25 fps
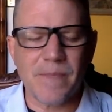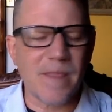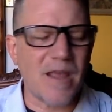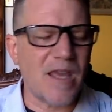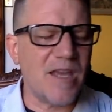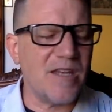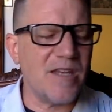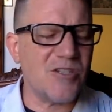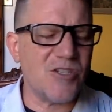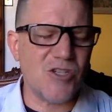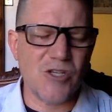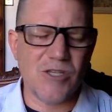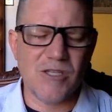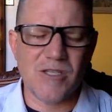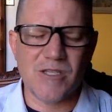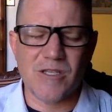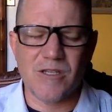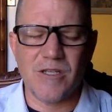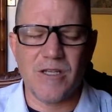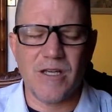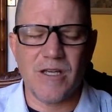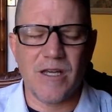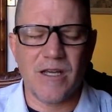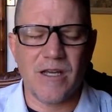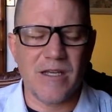it's just
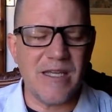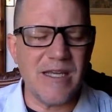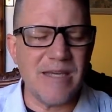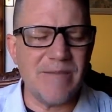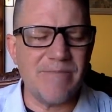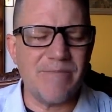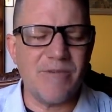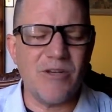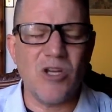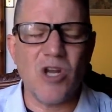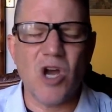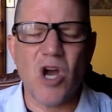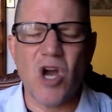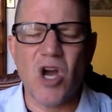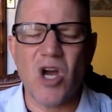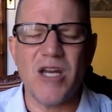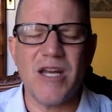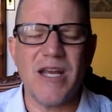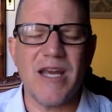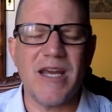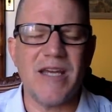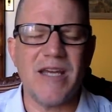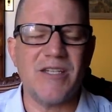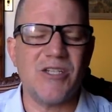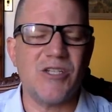going to keep gnawing
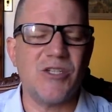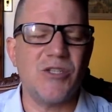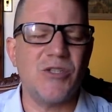at